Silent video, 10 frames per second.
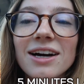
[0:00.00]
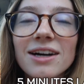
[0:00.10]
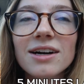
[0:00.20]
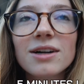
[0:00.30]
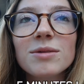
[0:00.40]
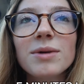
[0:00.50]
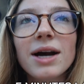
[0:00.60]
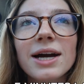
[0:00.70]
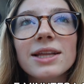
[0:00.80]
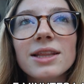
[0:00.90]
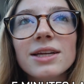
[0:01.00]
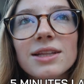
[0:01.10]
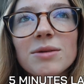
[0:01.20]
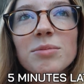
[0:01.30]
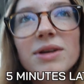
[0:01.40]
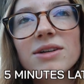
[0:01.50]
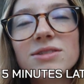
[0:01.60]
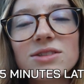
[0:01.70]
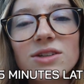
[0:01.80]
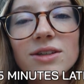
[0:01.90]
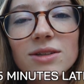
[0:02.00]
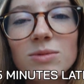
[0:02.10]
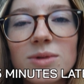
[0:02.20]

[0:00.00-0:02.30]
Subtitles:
I think the pill started